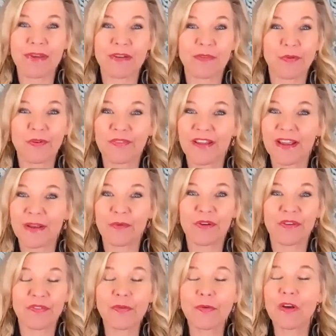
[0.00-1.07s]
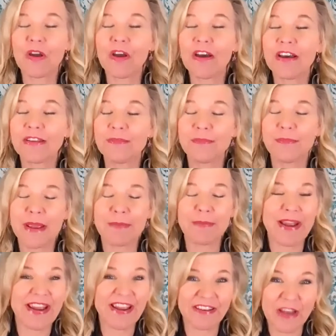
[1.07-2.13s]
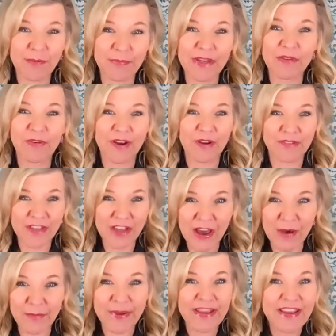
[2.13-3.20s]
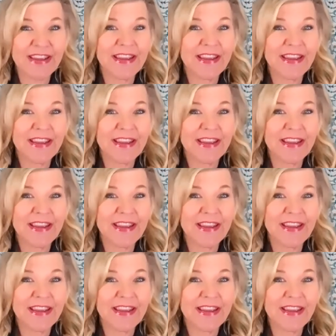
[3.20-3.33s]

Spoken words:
And if we're like, well, if you're God, make my hand not be ground up.